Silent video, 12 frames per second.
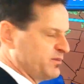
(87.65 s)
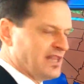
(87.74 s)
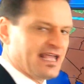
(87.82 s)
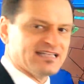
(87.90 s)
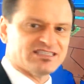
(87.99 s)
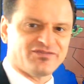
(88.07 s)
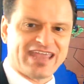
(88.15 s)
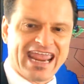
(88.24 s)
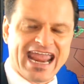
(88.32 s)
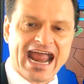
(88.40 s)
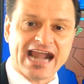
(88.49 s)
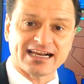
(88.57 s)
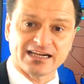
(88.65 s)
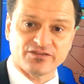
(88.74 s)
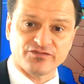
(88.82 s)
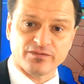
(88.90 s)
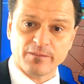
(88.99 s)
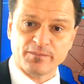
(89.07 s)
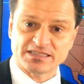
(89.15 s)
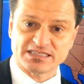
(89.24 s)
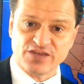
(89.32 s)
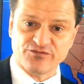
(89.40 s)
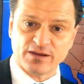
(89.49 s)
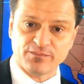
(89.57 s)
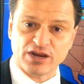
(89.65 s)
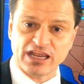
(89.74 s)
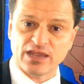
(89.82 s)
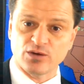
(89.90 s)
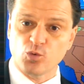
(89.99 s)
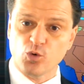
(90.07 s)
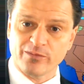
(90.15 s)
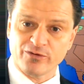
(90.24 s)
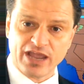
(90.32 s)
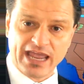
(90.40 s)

plains of Canada from the Pacific, bringing in warmer